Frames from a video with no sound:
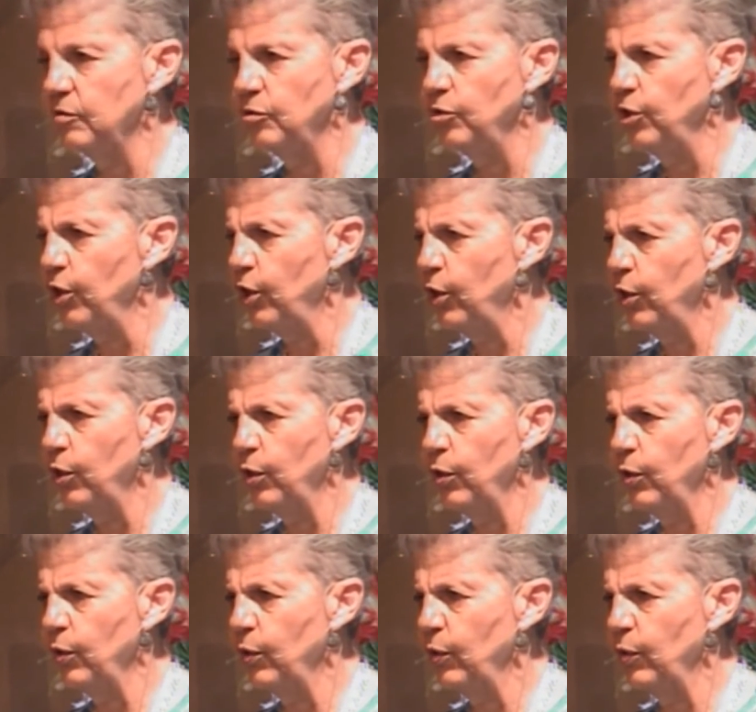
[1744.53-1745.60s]

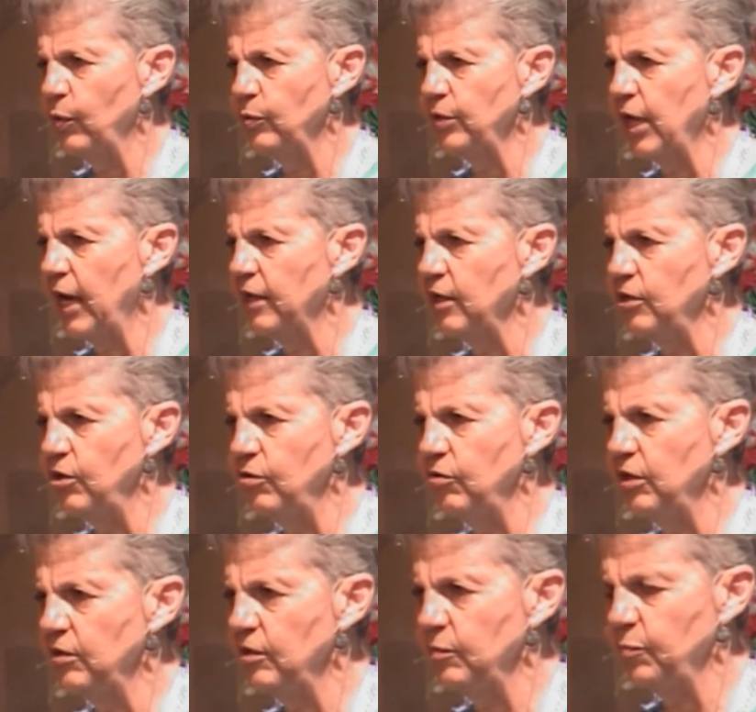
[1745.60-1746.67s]
No, not a
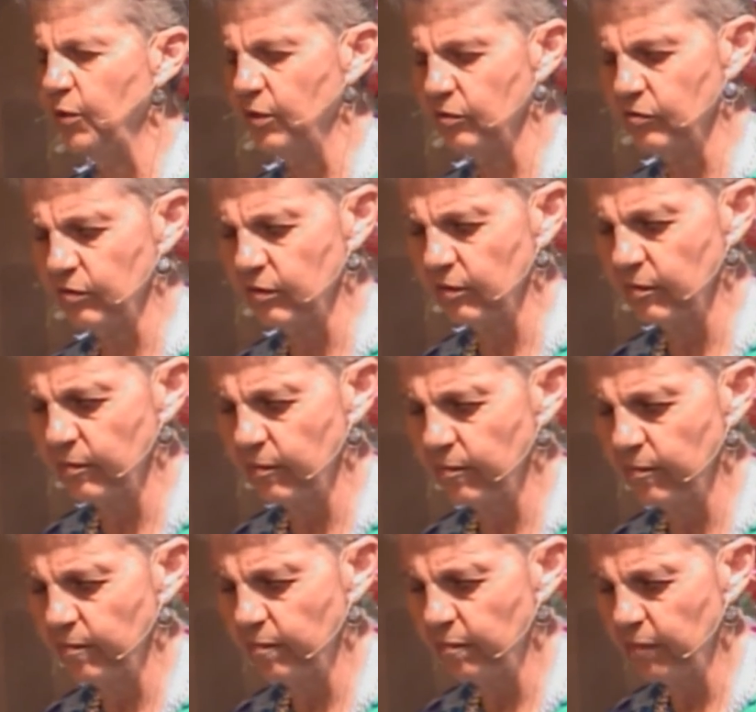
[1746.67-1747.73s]
Unity person.
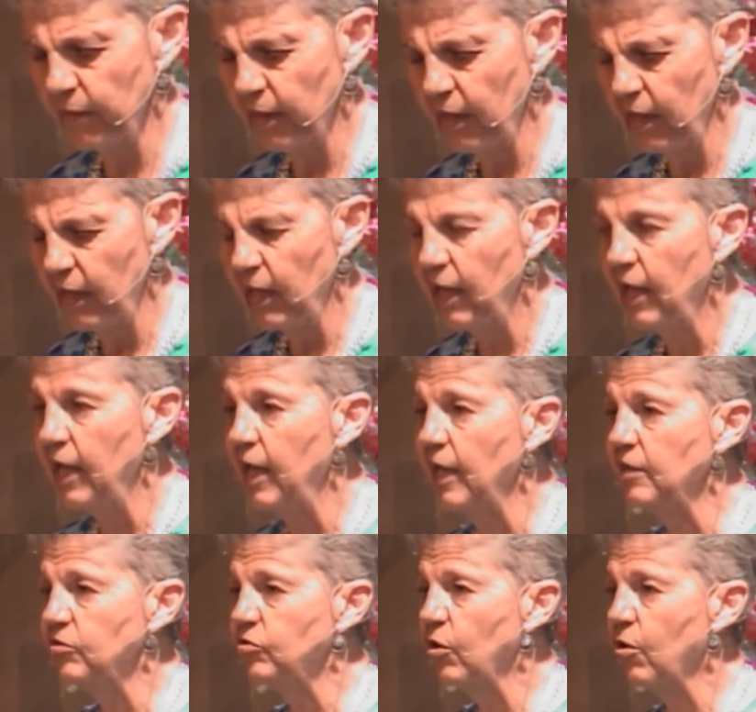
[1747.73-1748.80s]

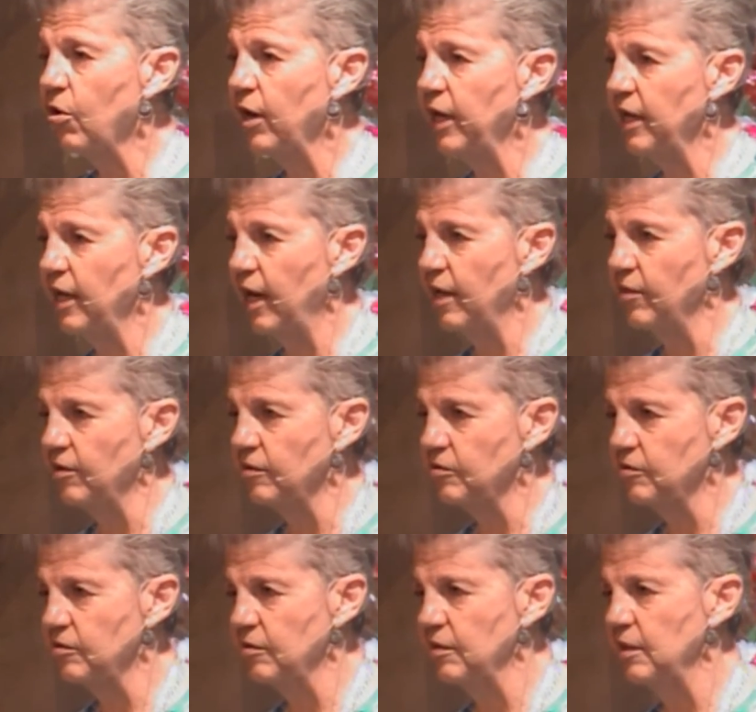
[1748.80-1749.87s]
Ignoring
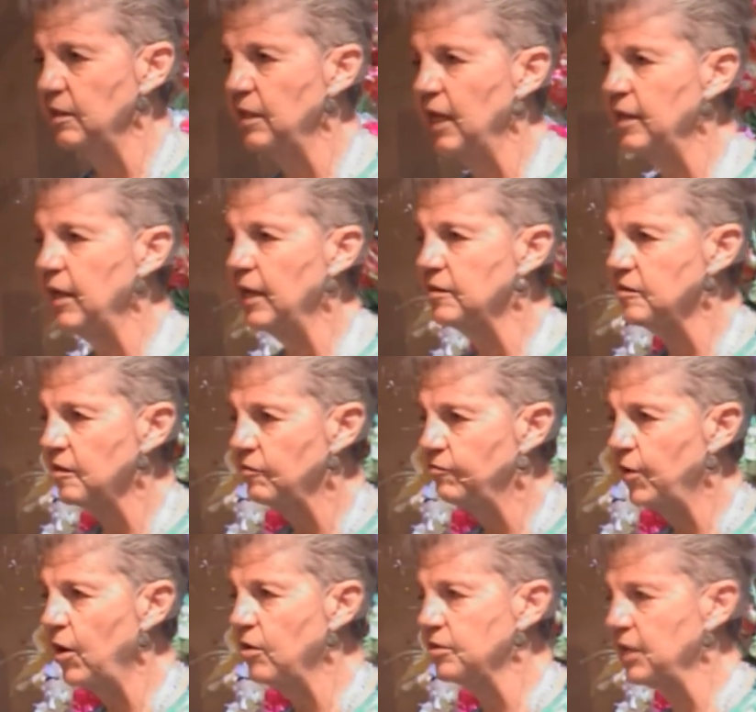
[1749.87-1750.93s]
others. Now, that's a
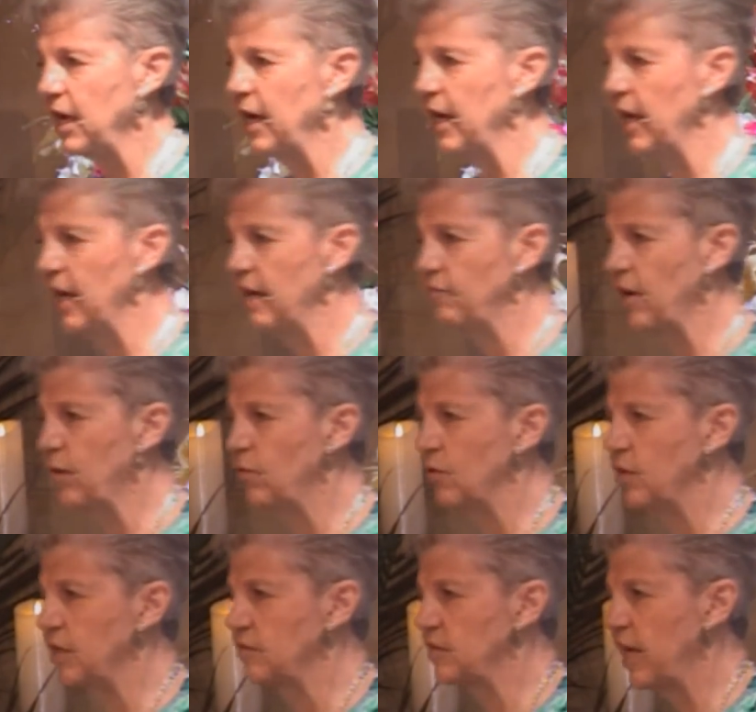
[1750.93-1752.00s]
fault I have. I will
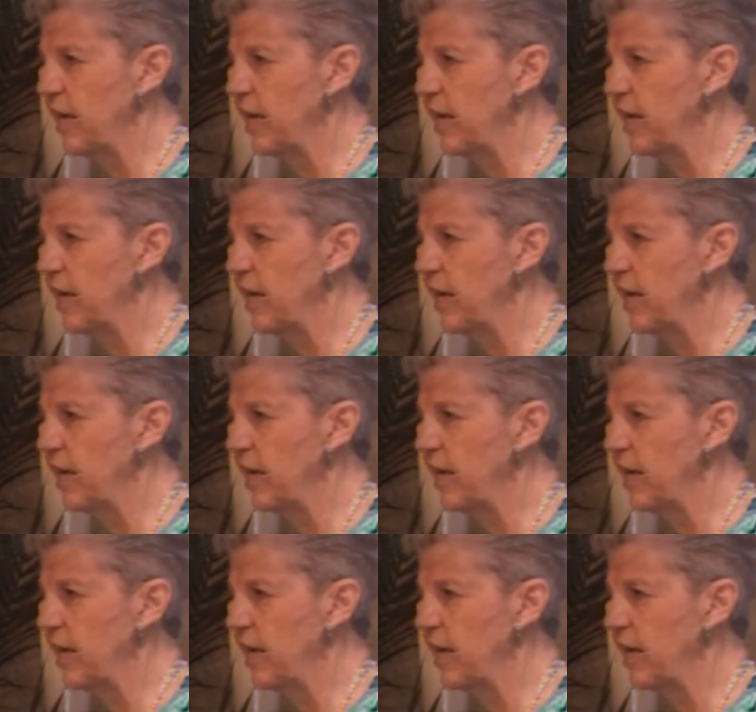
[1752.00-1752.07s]
get